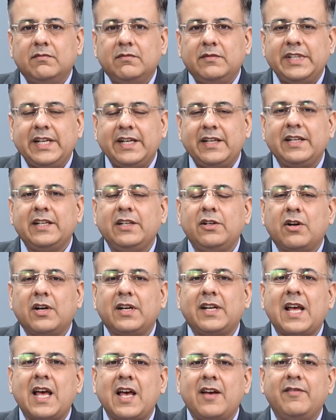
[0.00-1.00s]
they did
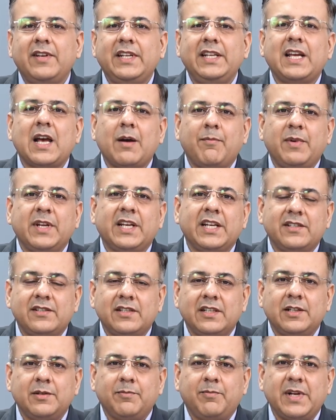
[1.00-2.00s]
not have any
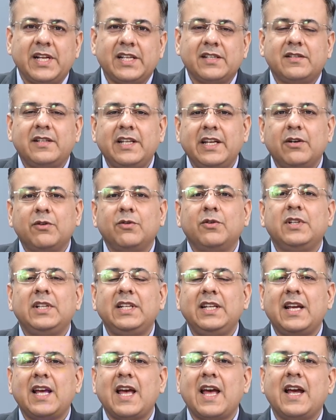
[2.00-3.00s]
application in place. They
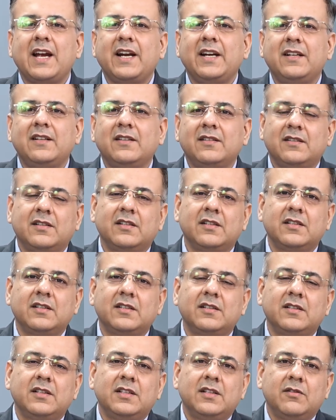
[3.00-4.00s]
only had
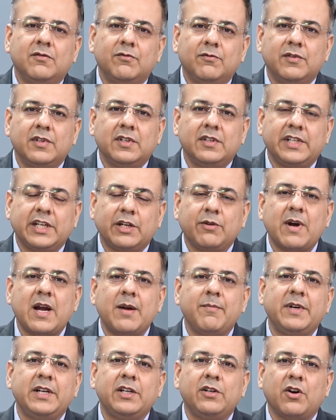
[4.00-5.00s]
a
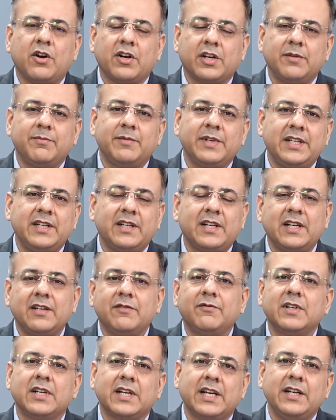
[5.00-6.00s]
requirement document and a
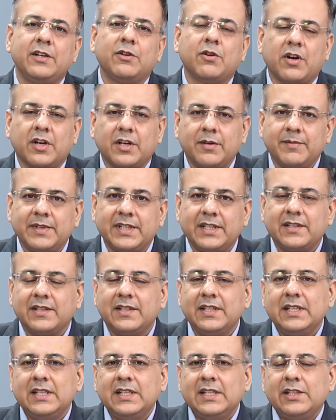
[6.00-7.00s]
working document.
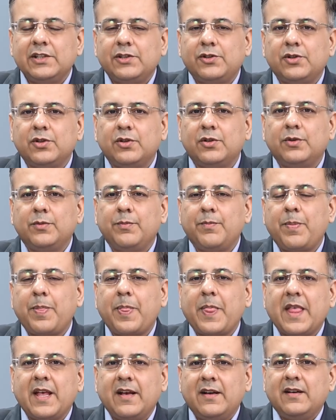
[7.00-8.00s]
So
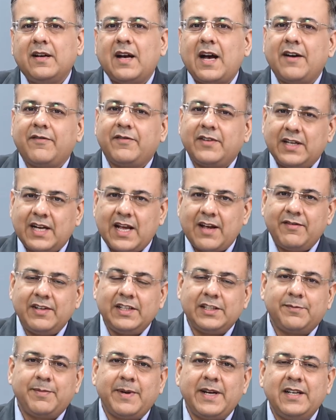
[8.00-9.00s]
after
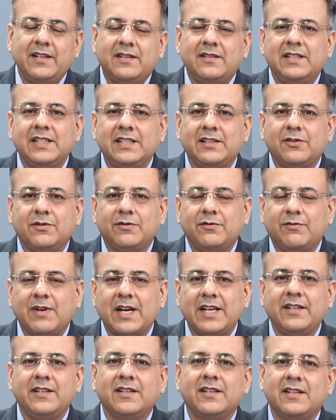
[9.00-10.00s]
having spent this
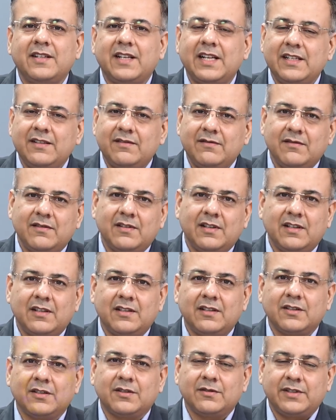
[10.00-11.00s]
1 year and
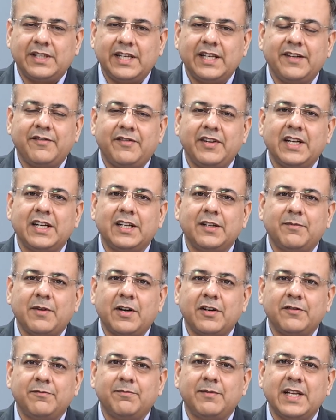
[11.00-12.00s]
a significant
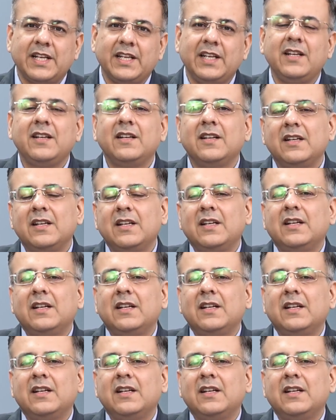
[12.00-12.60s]
amount of money,